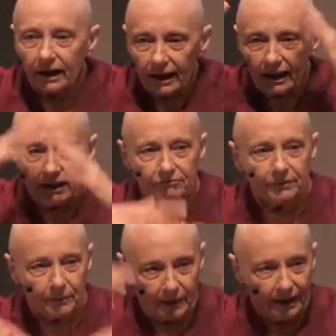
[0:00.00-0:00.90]

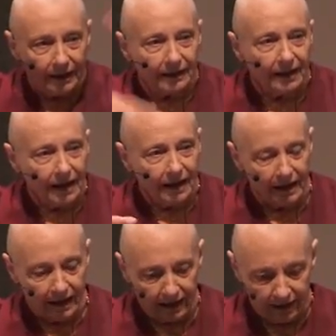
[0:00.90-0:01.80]
everywhere. And
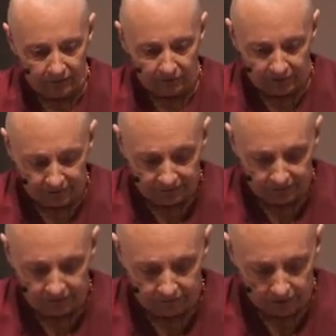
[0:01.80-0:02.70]
I was
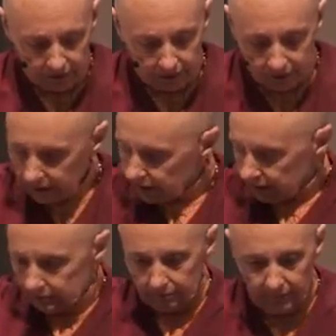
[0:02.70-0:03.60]
living in a
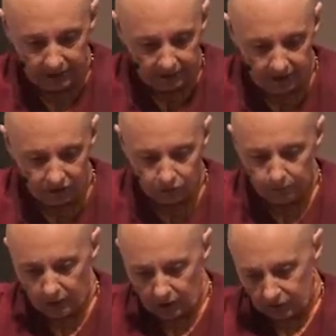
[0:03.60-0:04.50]
little meditation
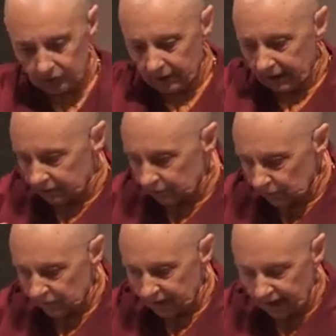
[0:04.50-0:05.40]
box, so I had to
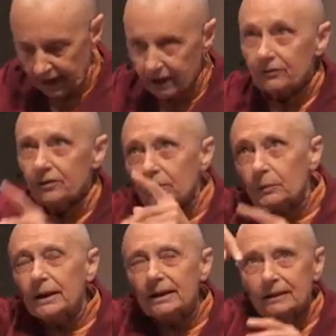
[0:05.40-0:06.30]
move that out to the
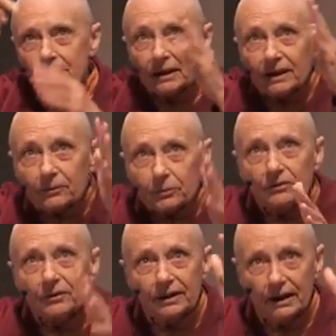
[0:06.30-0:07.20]
one little place
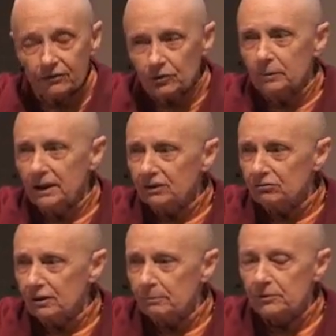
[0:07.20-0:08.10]
which didn't have so many
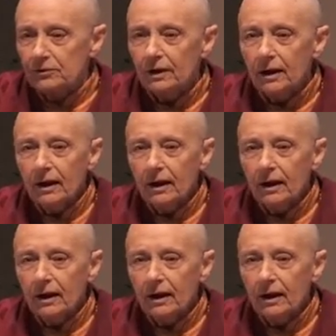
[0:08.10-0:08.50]
drips.